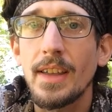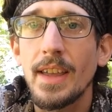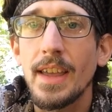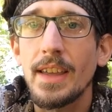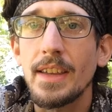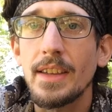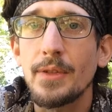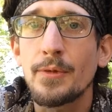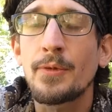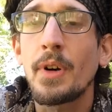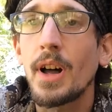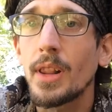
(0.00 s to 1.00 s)
a
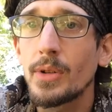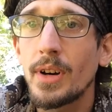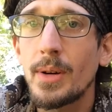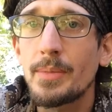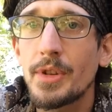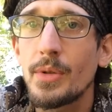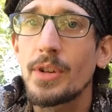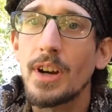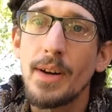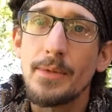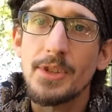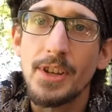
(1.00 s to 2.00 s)
follow-up to a
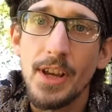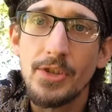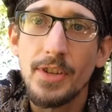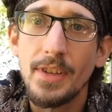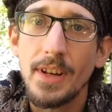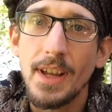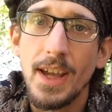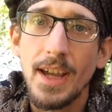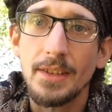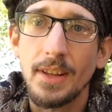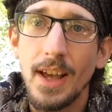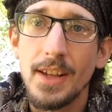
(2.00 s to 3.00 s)
conversation that I
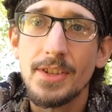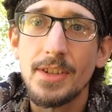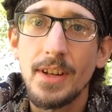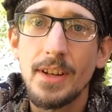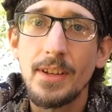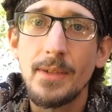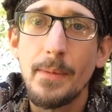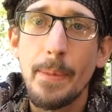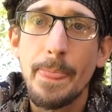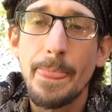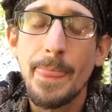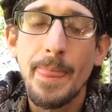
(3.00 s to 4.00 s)
had last night.
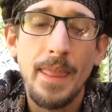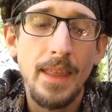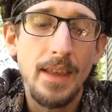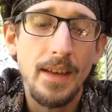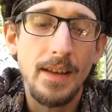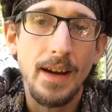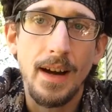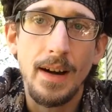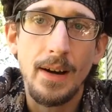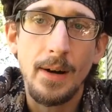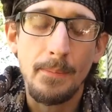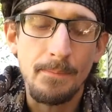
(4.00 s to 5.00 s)

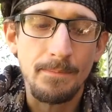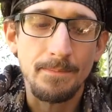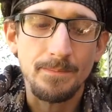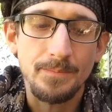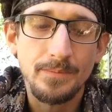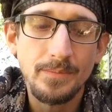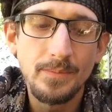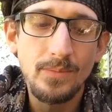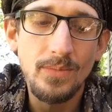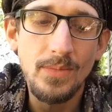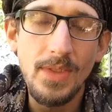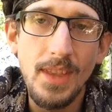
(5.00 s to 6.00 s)

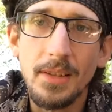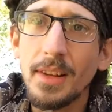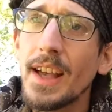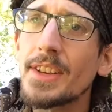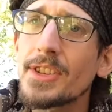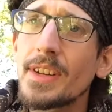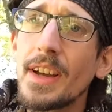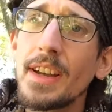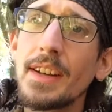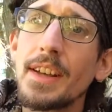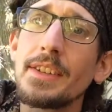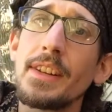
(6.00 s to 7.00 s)
Last
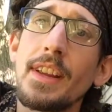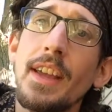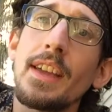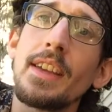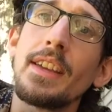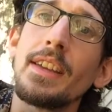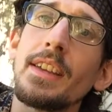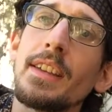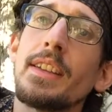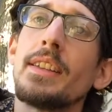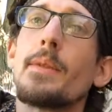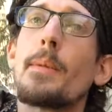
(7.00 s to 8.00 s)
night I did
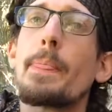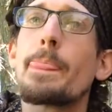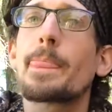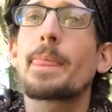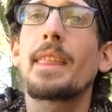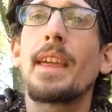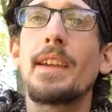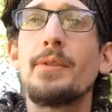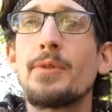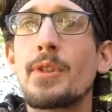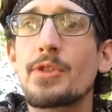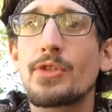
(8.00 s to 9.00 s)
a
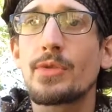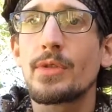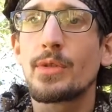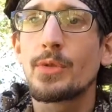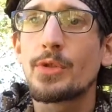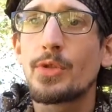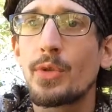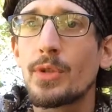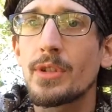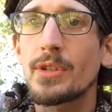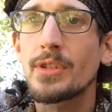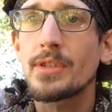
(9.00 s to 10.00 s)
virtual
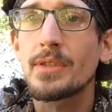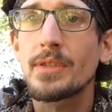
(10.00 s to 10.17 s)
tour